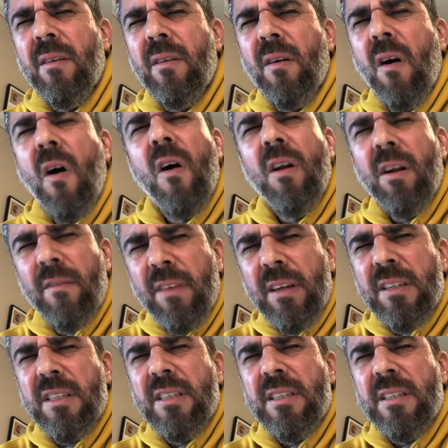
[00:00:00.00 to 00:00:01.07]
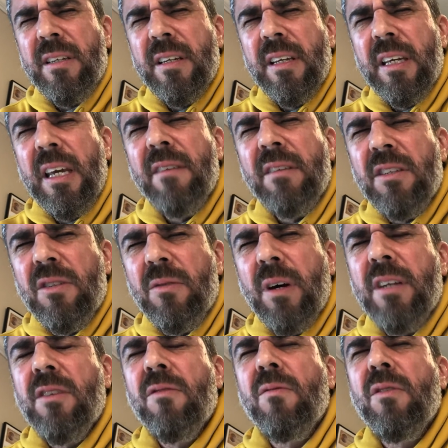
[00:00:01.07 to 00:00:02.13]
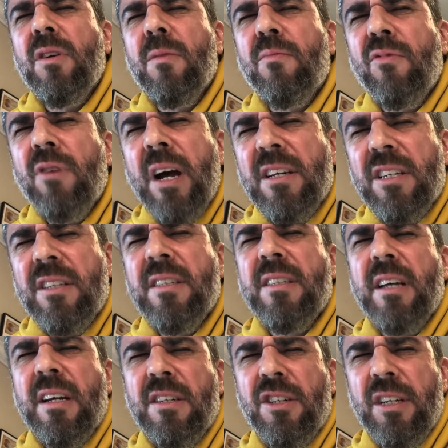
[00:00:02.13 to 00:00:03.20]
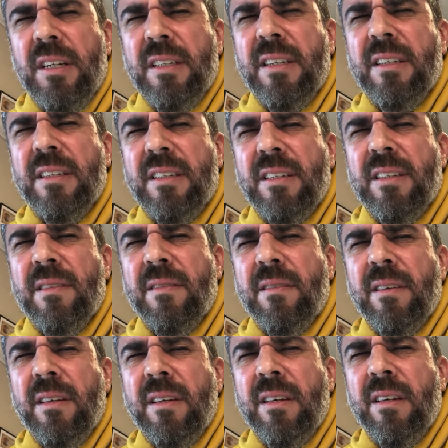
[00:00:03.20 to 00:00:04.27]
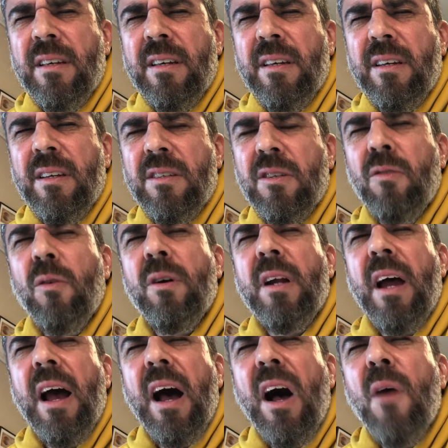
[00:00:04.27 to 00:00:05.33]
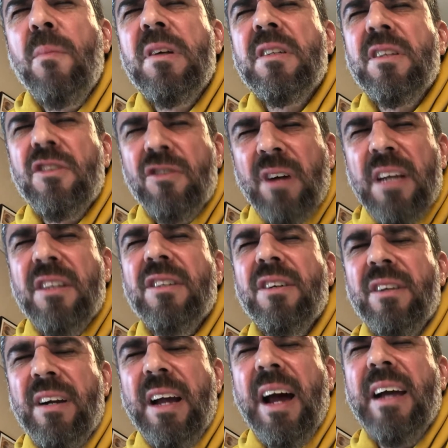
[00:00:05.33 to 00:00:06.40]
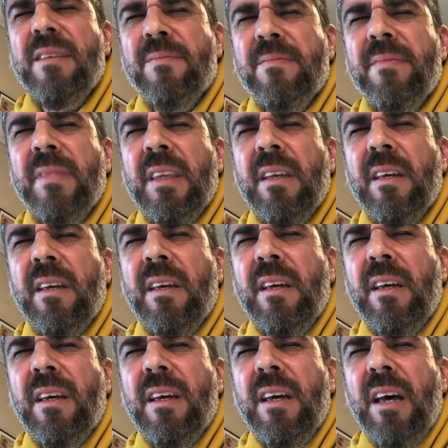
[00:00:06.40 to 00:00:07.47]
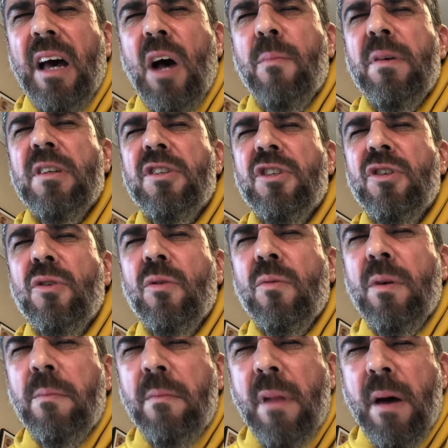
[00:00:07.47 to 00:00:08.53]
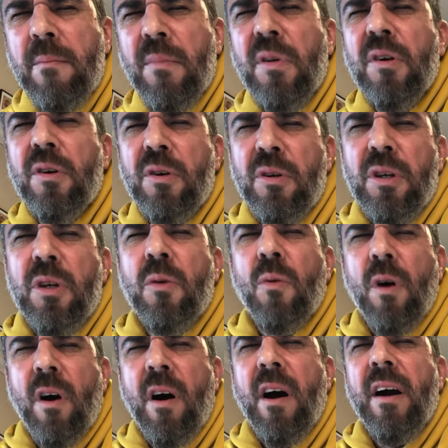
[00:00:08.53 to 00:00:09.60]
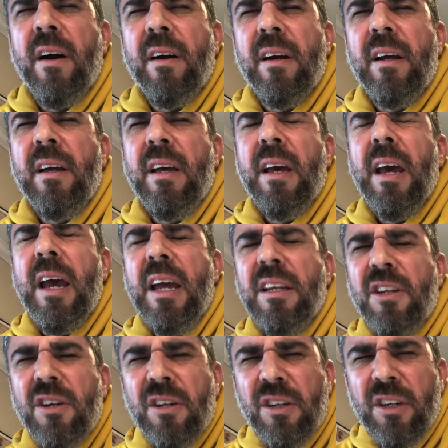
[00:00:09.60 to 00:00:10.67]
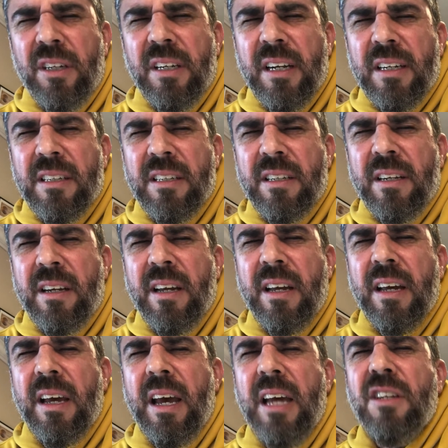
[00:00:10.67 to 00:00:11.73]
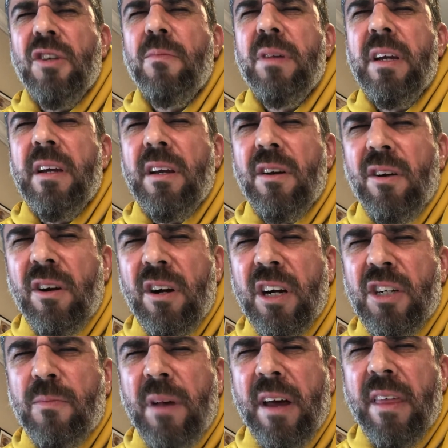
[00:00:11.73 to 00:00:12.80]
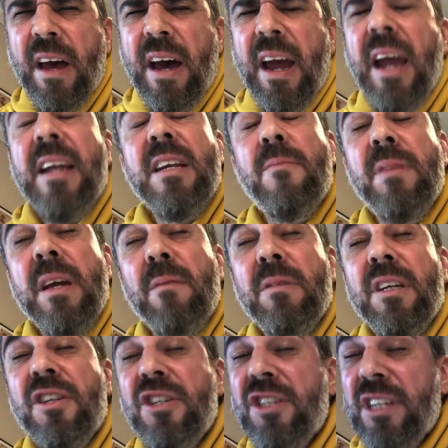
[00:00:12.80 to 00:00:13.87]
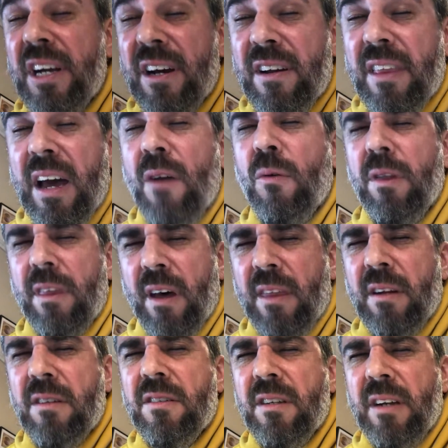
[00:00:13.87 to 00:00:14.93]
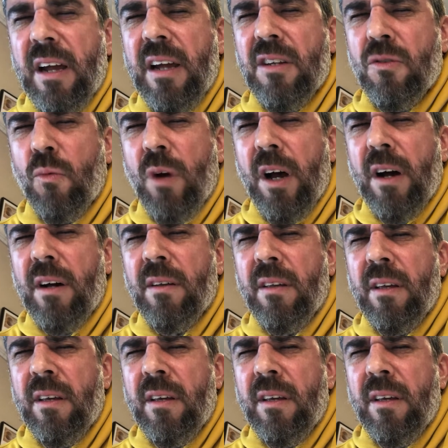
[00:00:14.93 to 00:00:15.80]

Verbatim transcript: All of this given to us through your precious Son, Jesus. So, Lord, help us to trust you today. Help us to remember who you are in your goodness and to be encouraged by that and to be able to share that with others today as well